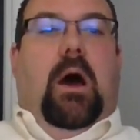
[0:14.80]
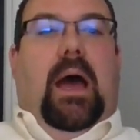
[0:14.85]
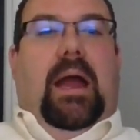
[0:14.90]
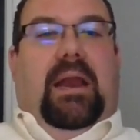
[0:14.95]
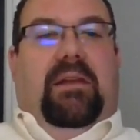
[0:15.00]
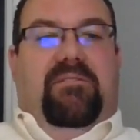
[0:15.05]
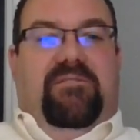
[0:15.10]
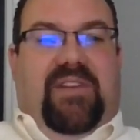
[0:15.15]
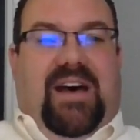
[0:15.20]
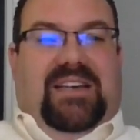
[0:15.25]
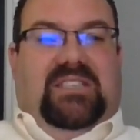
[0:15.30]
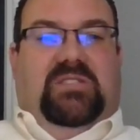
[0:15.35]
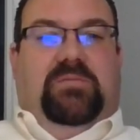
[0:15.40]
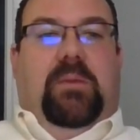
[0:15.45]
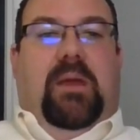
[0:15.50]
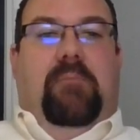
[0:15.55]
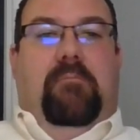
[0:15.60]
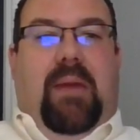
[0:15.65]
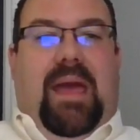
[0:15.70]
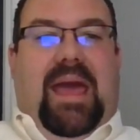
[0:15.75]
an
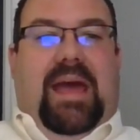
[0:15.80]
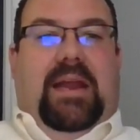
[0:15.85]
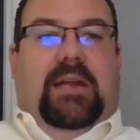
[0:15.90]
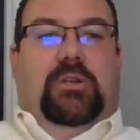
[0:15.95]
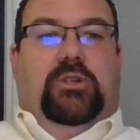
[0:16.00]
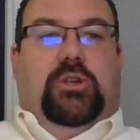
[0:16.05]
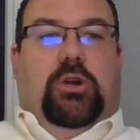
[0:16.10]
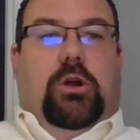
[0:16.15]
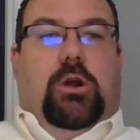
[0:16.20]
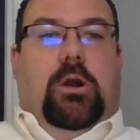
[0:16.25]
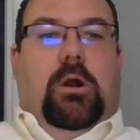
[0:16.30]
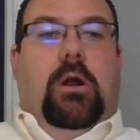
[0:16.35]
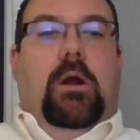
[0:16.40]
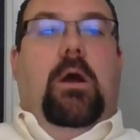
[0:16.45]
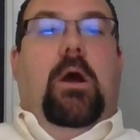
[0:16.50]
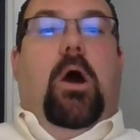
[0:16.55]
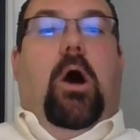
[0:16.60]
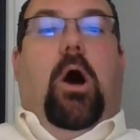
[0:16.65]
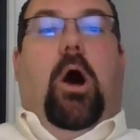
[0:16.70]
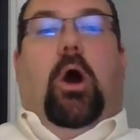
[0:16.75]
investment manager,
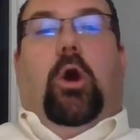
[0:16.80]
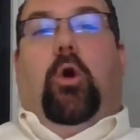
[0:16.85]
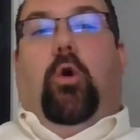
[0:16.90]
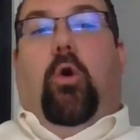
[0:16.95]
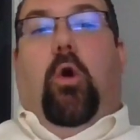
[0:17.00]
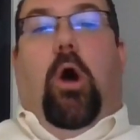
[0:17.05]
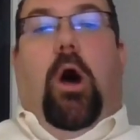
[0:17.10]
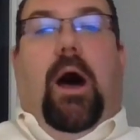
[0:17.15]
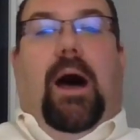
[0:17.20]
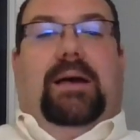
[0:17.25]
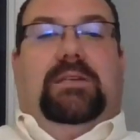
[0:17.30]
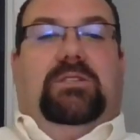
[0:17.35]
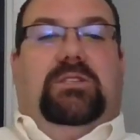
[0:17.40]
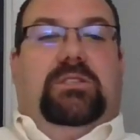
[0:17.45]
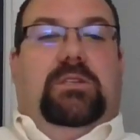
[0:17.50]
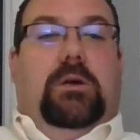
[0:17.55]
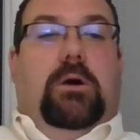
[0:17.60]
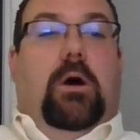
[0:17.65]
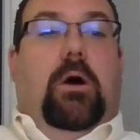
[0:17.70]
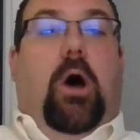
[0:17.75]

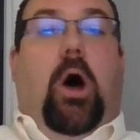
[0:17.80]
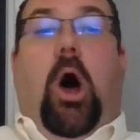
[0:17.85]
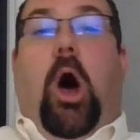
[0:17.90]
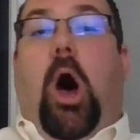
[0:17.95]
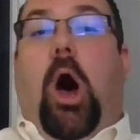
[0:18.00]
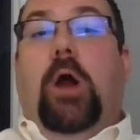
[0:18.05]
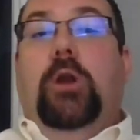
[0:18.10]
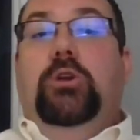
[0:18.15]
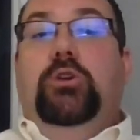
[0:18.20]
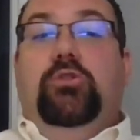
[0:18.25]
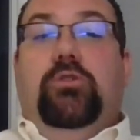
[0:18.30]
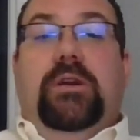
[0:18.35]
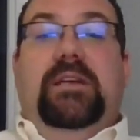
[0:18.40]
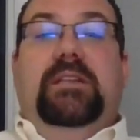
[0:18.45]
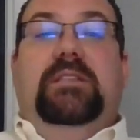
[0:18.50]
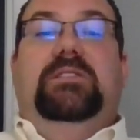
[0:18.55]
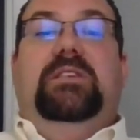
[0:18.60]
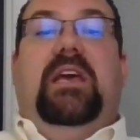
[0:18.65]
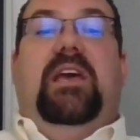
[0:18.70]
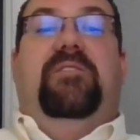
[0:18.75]
across
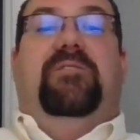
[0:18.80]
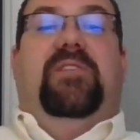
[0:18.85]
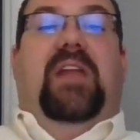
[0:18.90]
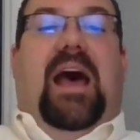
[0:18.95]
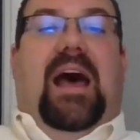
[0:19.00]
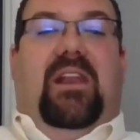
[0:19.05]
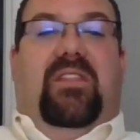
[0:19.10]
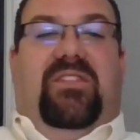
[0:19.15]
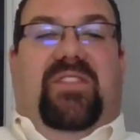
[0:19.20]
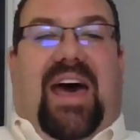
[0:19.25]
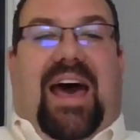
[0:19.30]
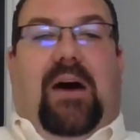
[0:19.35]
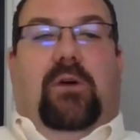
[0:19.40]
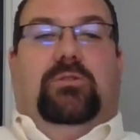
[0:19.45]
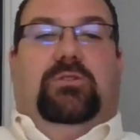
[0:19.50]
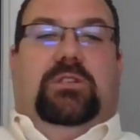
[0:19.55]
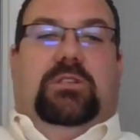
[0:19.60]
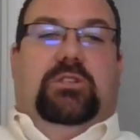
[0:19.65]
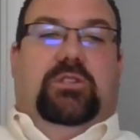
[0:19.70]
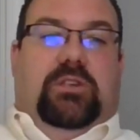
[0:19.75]
hundreds, if not
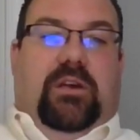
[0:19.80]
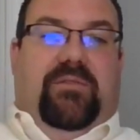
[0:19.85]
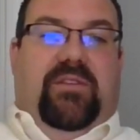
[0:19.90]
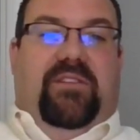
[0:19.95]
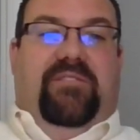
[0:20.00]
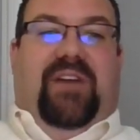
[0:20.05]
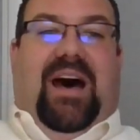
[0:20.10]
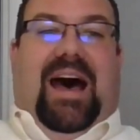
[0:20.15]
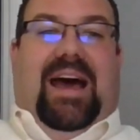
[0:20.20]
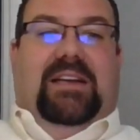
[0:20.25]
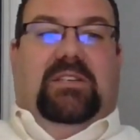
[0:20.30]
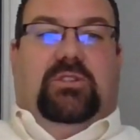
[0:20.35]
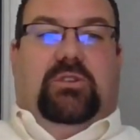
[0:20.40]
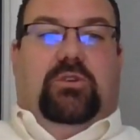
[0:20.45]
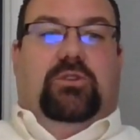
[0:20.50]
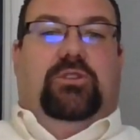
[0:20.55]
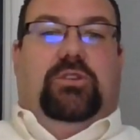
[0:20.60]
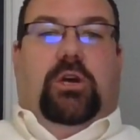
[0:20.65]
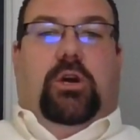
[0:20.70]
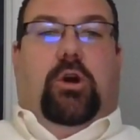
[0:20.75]
thousands, of
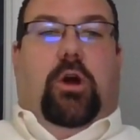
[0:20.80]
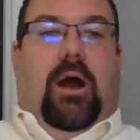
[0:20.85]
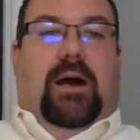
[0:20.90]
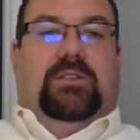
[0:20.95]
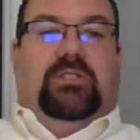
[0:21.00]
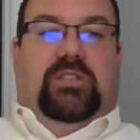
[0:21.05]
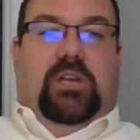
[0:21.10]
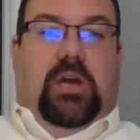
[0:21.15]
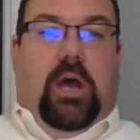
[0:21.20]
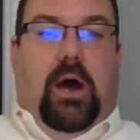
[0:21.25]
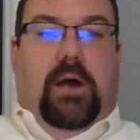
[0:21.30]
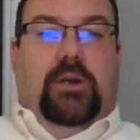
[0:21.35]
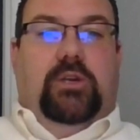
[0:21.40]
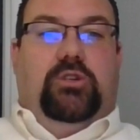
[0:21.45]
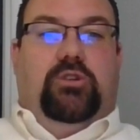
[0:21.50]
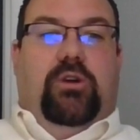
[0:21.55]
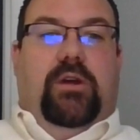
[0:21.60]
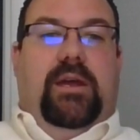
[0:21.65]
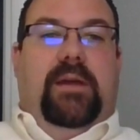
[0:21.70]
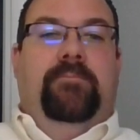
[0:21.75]
advisors across the
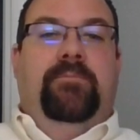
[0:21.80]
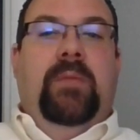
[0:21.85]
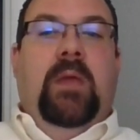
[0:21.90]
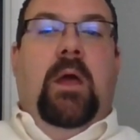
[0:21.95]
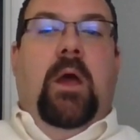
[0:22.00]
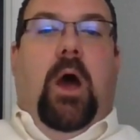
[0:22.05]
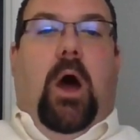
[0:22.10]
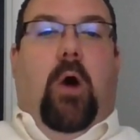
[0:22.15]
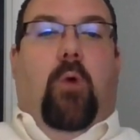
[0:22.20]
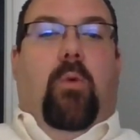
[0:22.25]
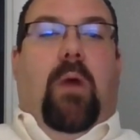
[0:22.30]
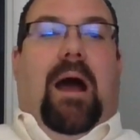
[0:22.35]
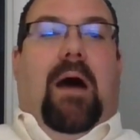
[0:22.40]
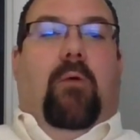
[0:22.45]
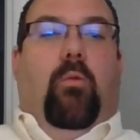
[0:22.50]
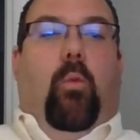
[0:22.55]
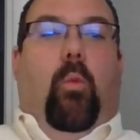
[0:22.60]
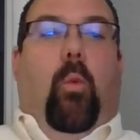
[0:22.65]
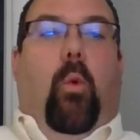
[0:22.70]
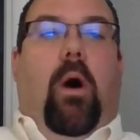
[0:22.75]
country
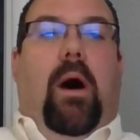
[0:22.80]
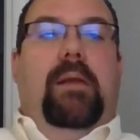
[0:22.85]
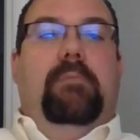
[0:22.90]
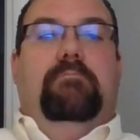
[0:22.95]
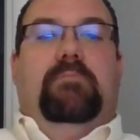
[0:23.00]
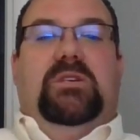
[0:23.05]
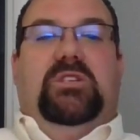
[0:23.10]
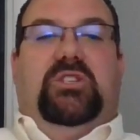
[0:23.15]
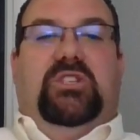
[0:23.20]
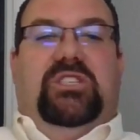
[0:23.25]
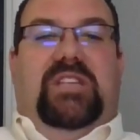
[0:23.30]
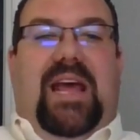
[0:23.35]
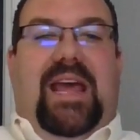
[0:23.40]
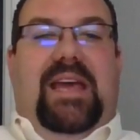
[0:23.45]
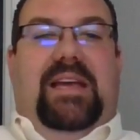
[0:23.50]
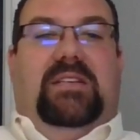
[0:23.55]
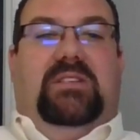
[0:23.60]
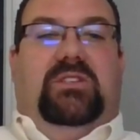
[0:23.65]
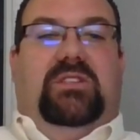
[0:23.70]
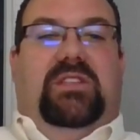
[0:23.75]
around what
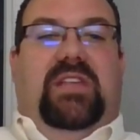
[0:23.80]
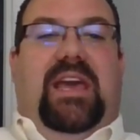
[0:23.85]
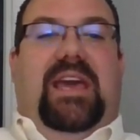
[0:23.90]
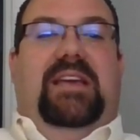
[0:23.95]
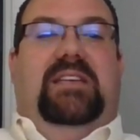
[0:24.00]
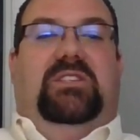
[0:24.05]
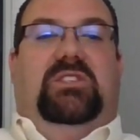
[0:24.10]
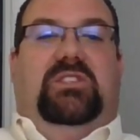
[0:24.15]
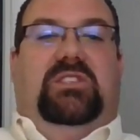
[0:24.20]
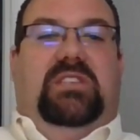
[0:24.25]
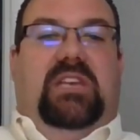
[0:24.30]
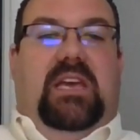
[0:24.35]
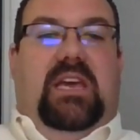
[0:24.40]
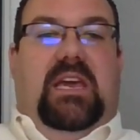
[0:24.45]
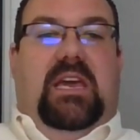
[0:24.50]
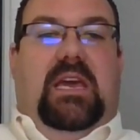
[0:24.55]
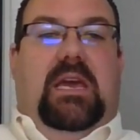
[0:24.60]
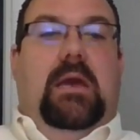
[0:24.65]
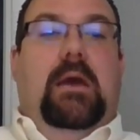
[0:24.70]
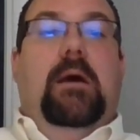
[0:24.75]
mistakes they
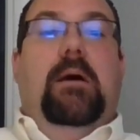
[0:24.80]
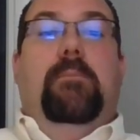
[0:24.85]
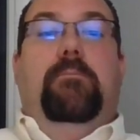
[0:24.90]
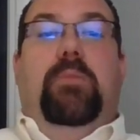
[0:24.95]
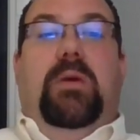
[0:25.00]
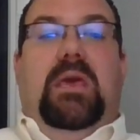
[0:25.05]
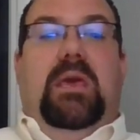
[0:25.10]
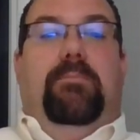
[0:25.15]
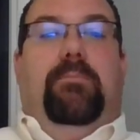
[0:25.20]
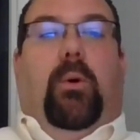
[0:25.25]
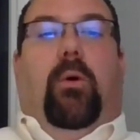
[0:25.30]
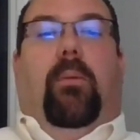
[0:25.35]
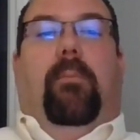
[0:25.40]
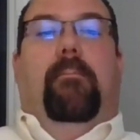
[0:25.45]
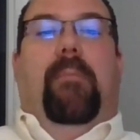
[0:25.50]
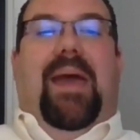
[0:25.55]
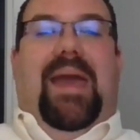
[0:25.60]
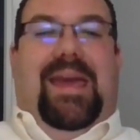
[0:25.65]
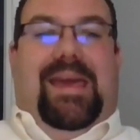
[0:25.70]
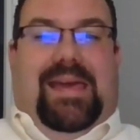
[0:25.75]
see people
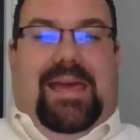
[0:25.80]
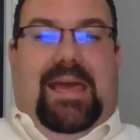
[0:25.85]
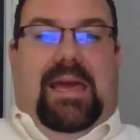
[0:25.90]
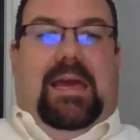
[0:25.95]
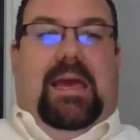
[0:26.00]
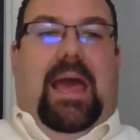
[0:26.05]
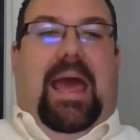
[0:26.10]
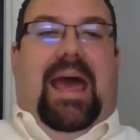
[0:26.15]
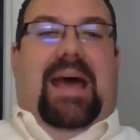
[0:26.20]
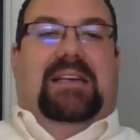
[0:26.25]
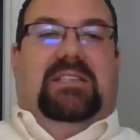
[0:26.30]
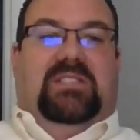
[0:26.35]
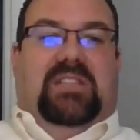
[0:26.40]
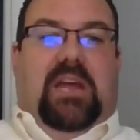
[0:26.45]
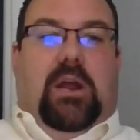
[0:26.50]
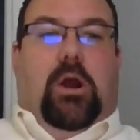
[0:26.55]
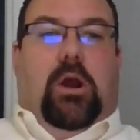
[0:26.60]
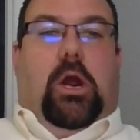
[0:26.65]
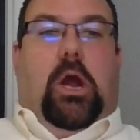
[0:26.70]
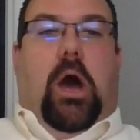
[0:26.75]
making as
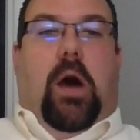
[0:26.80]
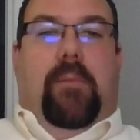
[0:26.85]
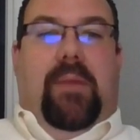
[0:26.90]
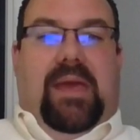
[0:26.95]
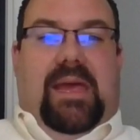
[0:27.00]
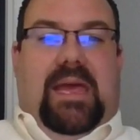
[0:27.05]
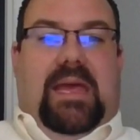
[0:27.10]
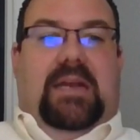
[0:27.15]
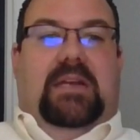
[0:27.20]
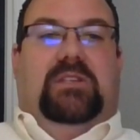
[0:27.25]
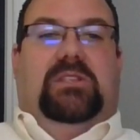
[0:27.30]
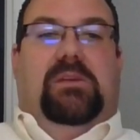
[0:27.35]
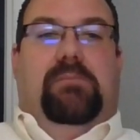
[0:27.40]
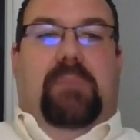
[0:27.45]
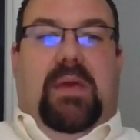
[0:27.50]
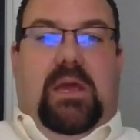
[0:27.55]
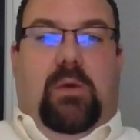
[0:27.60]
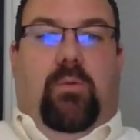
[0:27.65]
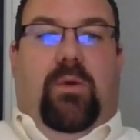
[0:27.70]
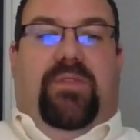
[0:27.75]
they're coming in to
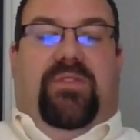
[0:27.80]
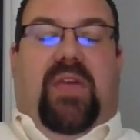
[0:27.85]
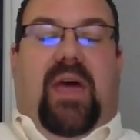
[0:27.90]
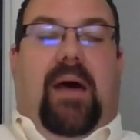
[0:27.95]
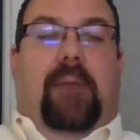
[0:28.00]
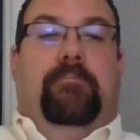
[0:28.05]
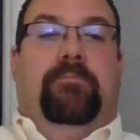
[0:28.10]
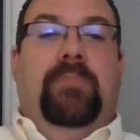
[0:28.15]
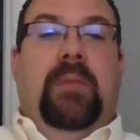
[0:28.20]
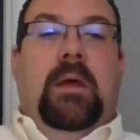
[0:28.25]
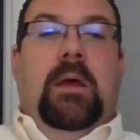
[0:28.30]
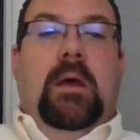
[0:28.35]
meet with them.